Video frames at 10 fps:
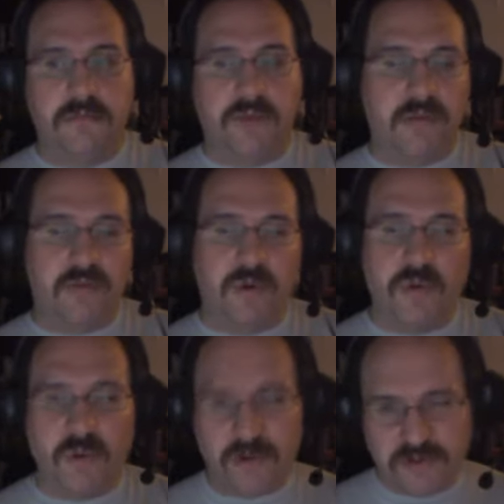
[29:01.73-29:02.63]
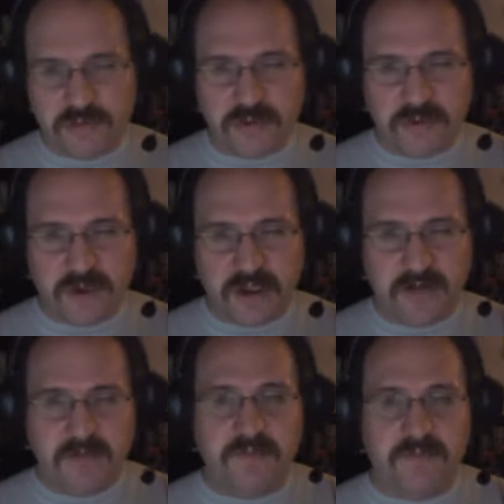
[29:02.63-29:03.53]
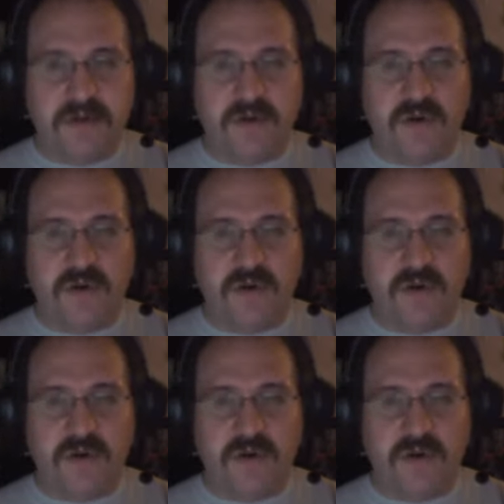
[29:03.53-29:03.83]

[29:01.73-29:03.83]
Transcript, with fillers: Probably won't order the Blu-ray, but